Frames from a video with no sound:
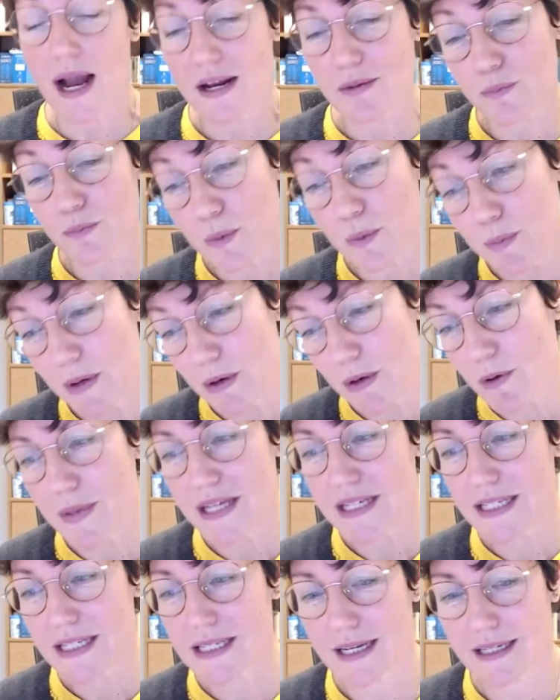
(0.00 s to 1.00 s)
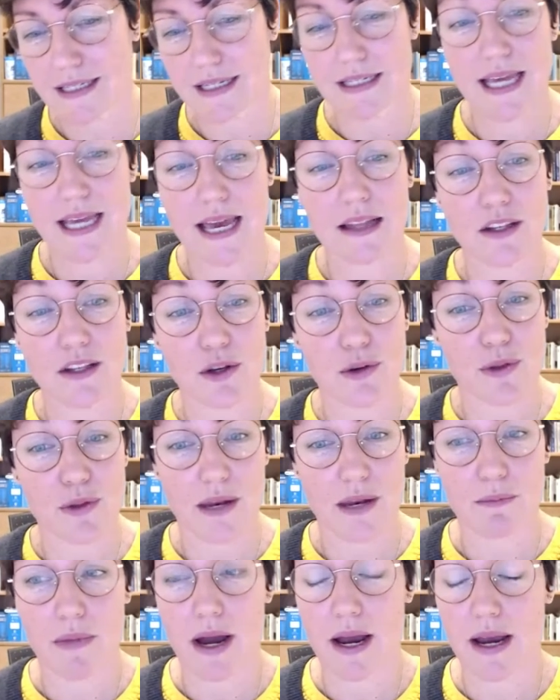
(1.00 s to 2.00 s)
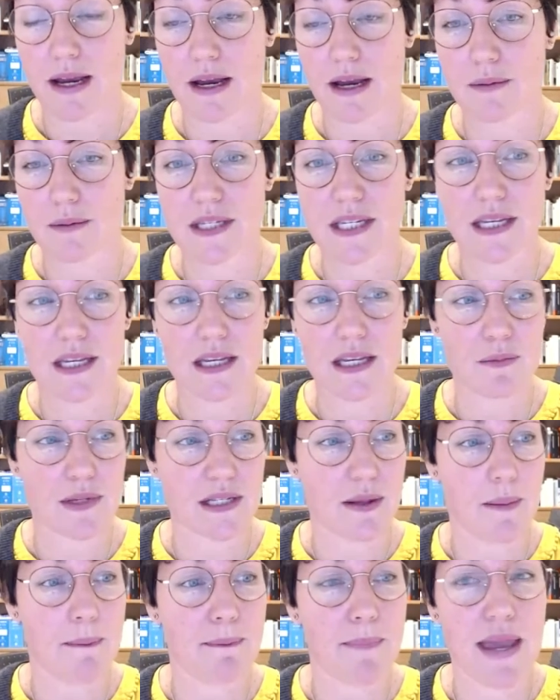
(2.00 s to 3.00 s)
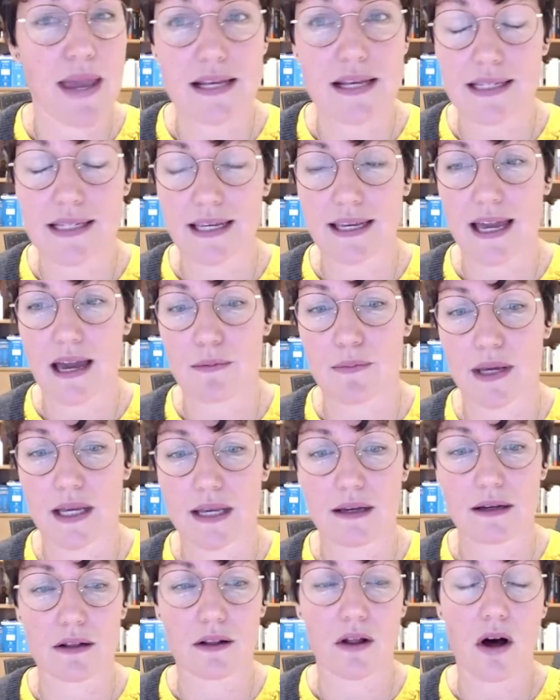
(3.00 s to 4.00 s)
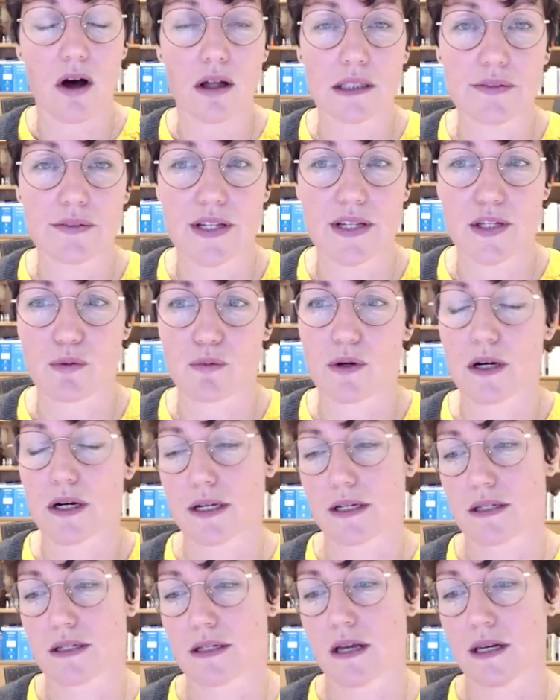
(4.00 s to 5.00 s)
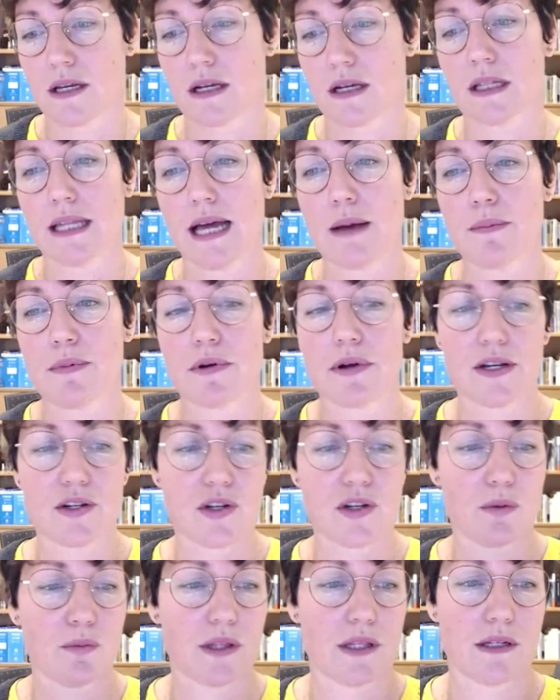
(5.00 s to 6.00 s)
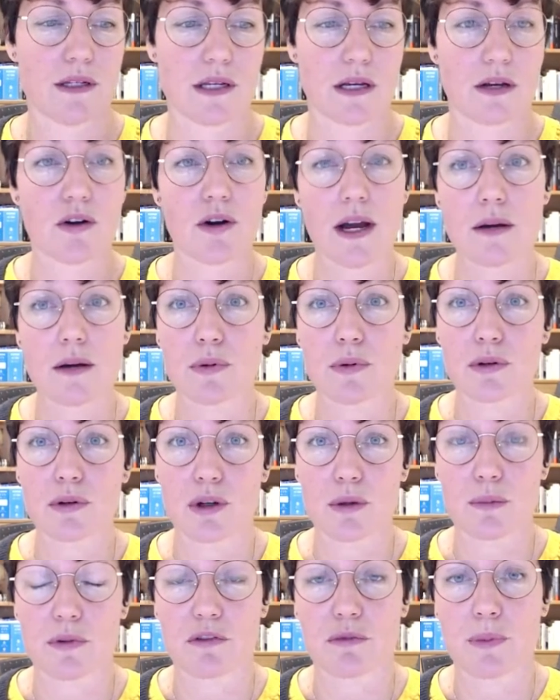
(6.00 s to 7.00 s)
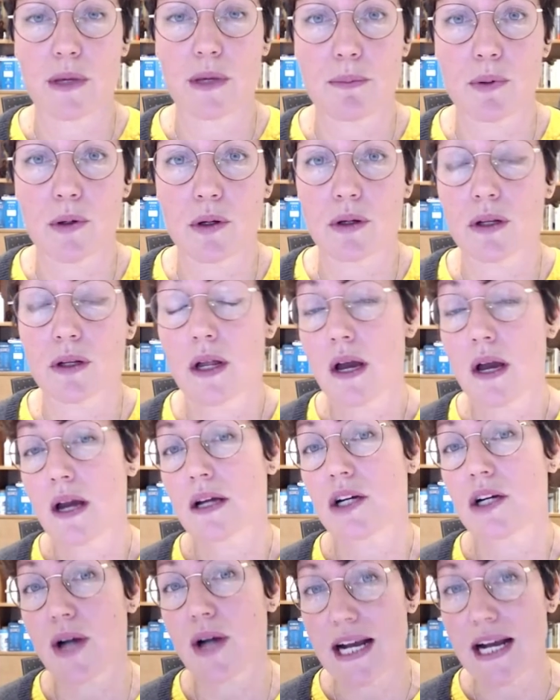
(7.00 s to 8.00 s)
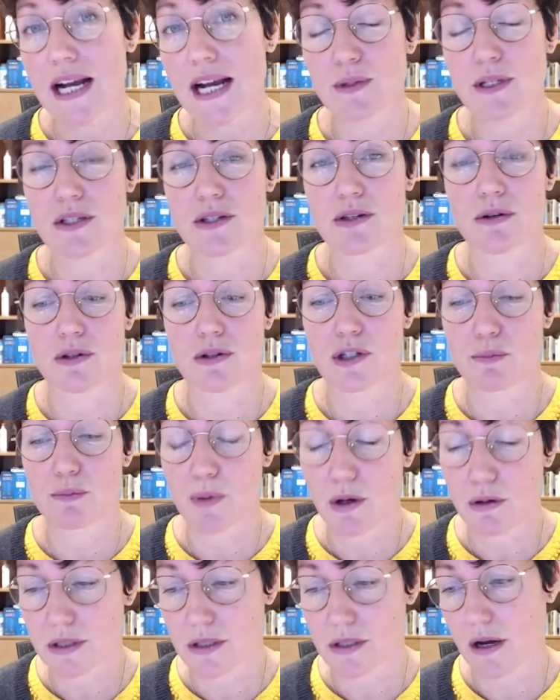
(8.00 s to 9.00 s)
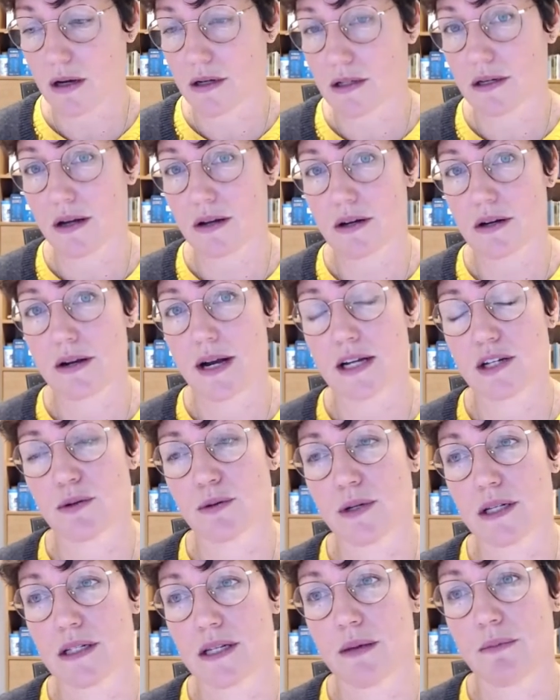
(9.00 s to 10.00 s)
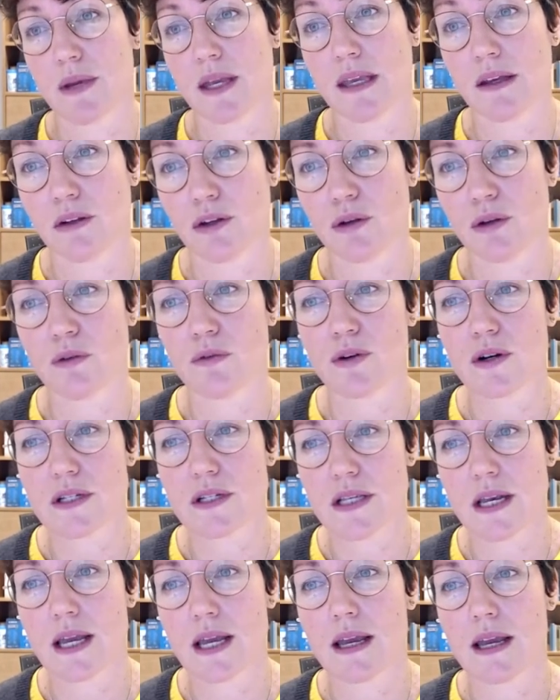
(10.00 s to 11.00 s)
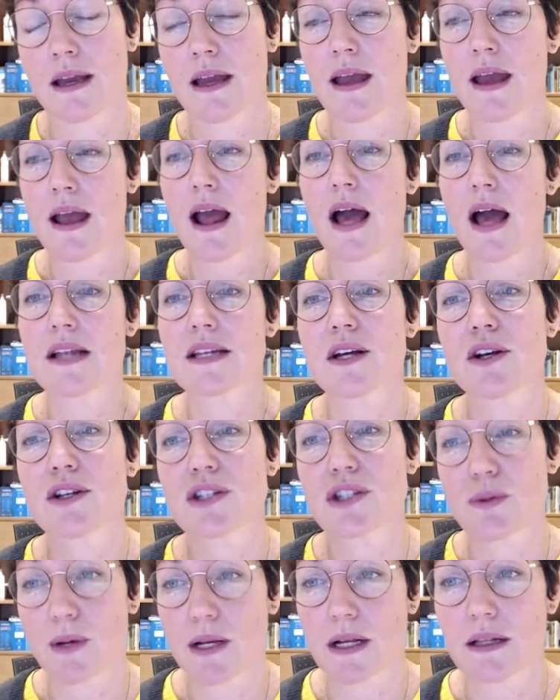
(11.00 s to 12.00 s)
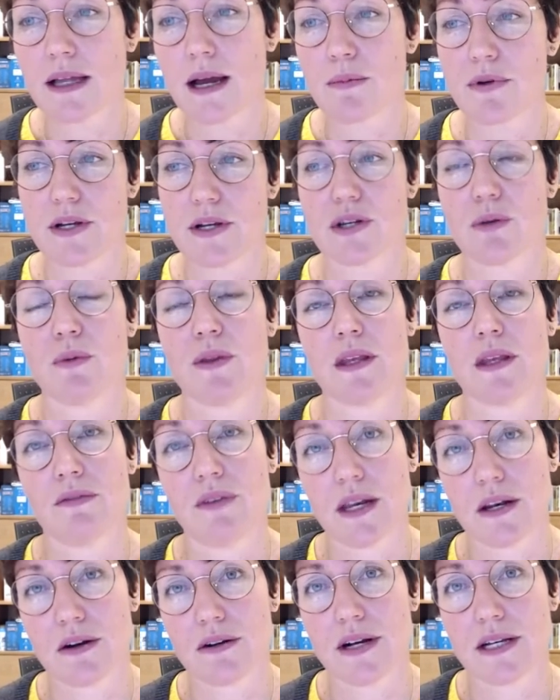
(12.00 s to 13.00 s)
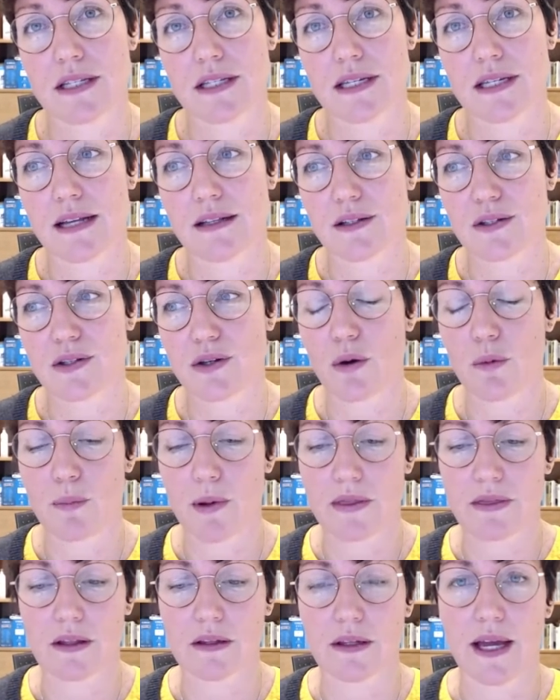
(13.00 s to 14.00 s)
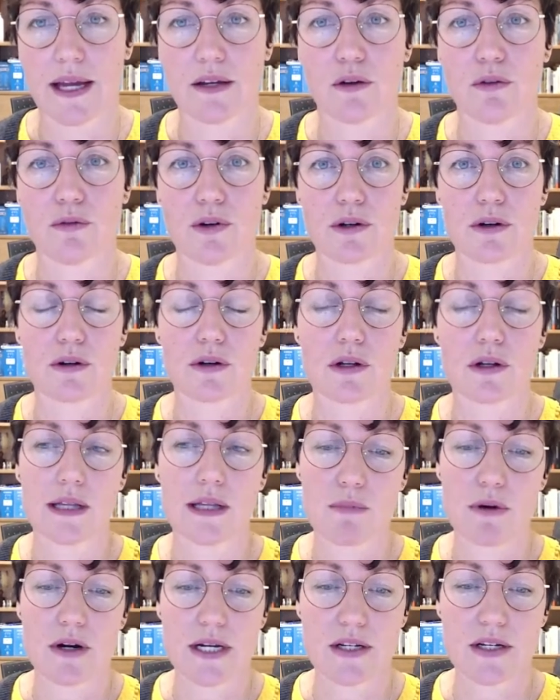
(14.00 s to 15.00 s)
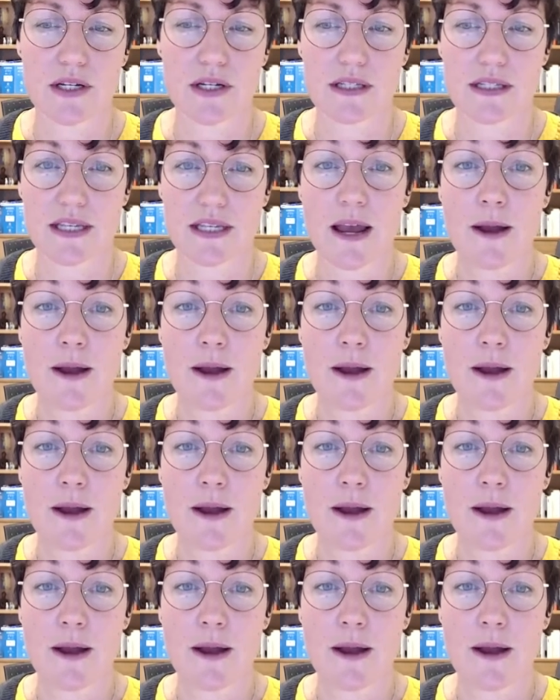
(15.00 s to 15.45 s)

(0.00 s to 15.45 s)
I would be remiss not to tell you that my um, team is amazing at McGill. All of this work is done in collaboration with this incredible group of people, graduate students, postdocs, undergraduates at McGill University, and also in collaboration with the Event Horizon Telescope and the LIGO Virgo collaborations.